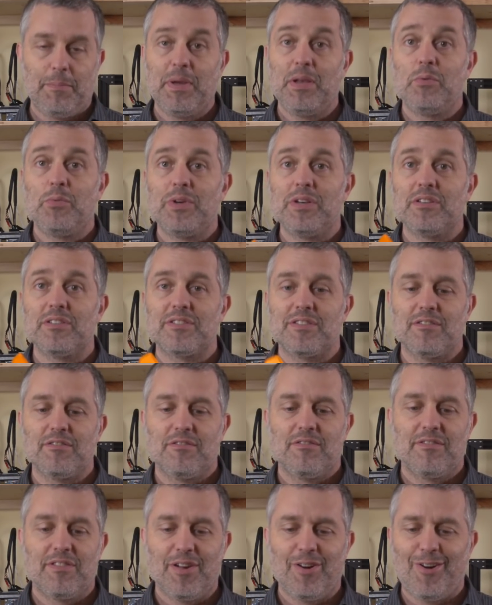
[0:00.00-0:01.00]
pinwheels,
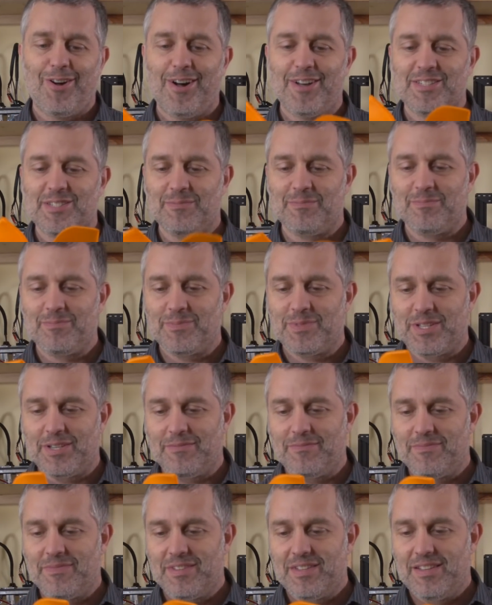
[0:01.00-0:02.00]
they're awesome.
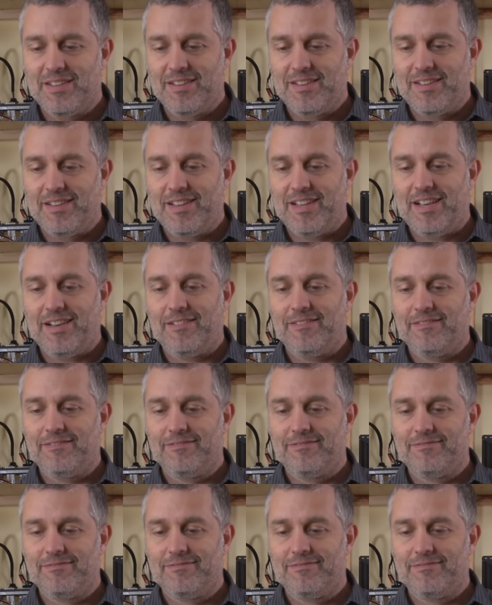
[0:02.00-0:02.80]
So yeah,